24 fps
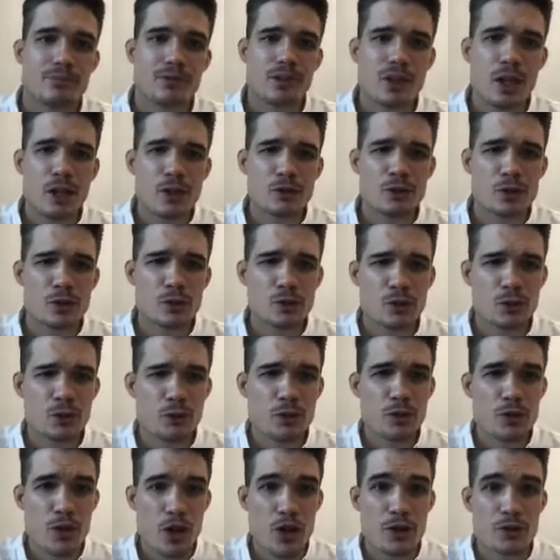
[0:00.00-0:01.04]
So Sun
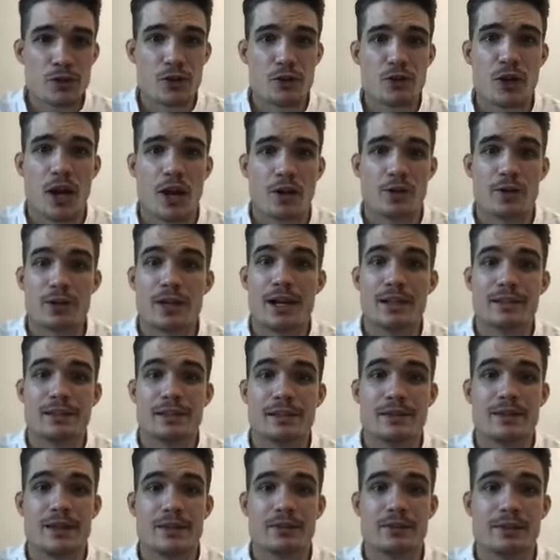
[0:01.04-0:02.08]
returns to China in
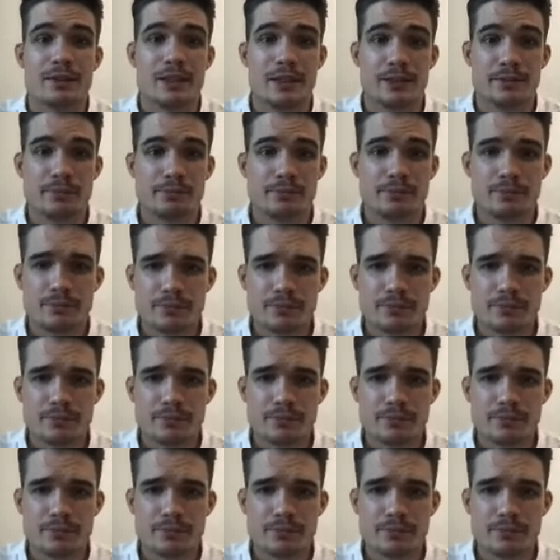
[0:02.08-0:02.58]
1917.